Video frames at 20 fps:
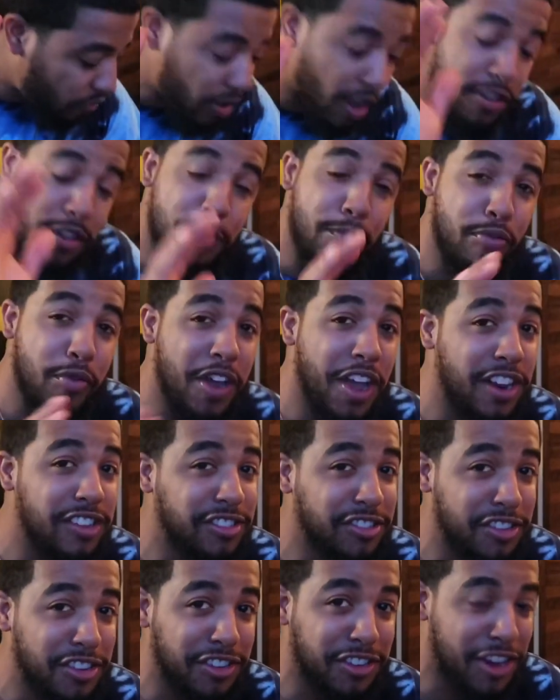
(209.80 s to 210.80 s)
The bread is
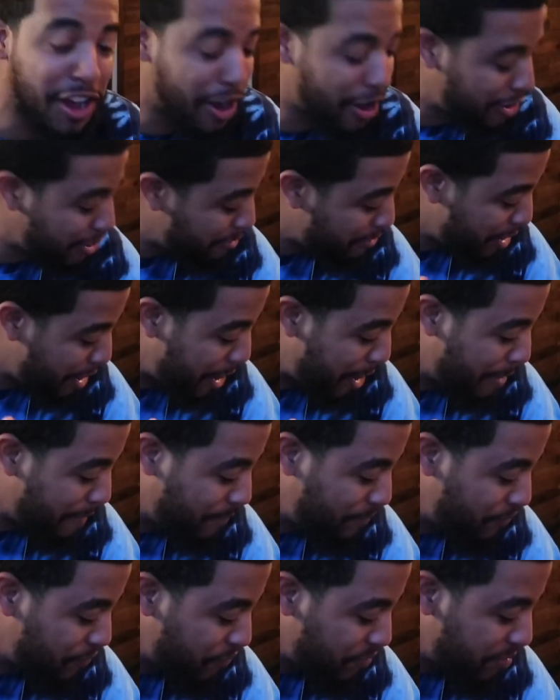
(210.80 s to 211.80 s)
cooked all the way.
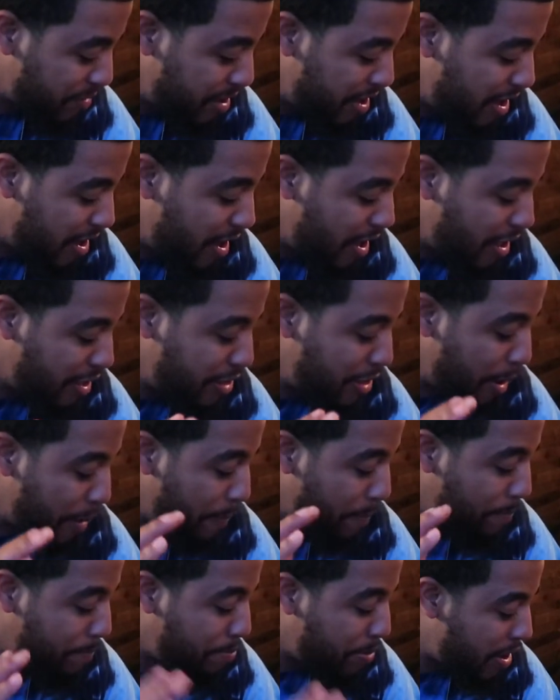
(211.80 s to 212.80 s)
The
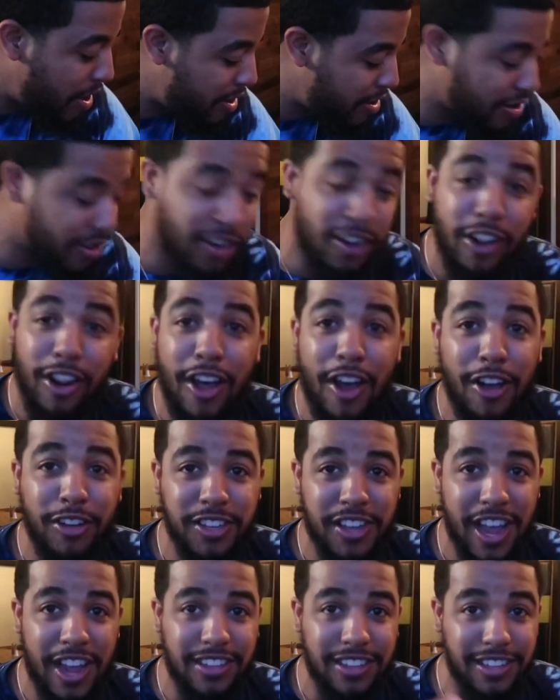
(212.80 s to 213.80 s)
butter gloss
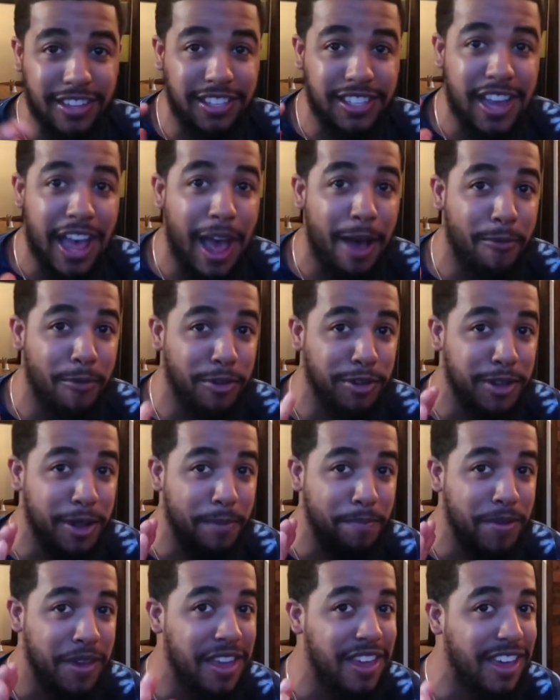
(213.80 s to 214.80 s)
at the top with the
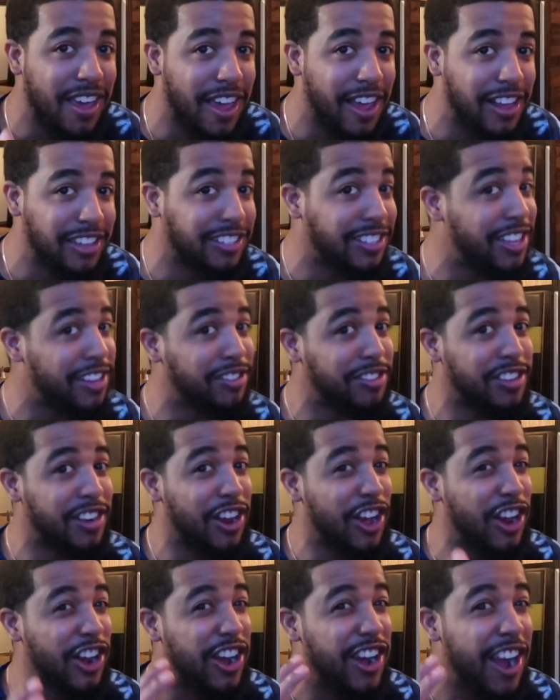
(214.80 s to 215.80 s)
pecans gives it
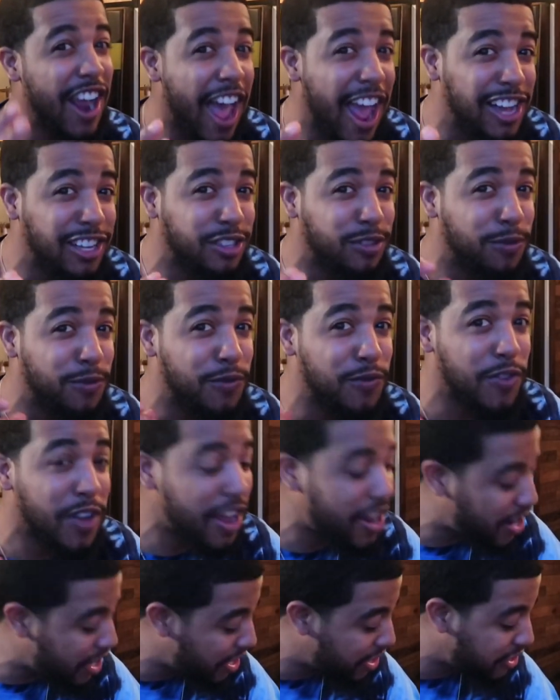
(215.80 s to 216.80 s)
a nice
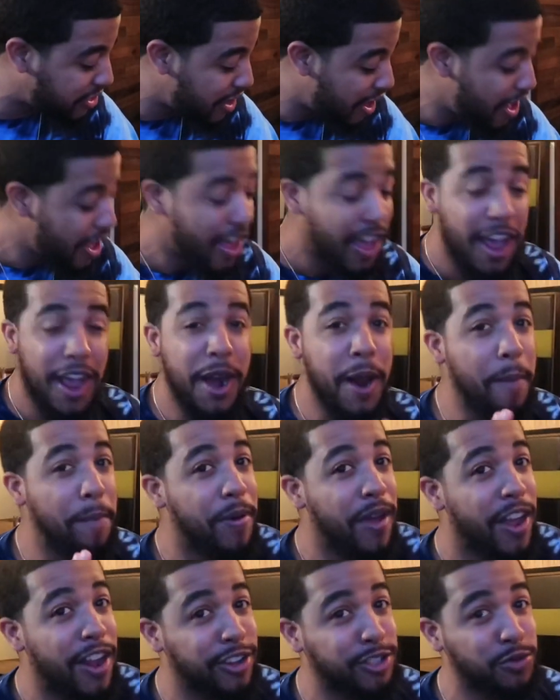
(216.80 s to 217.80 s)
finish and it
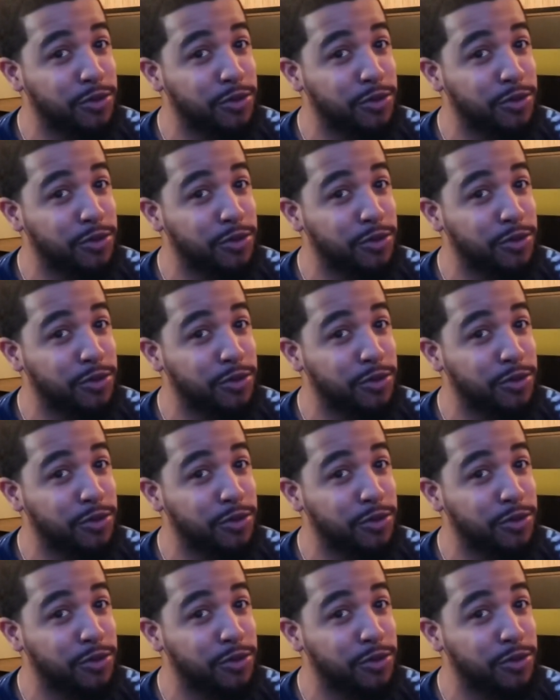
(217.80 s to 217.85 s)
pairs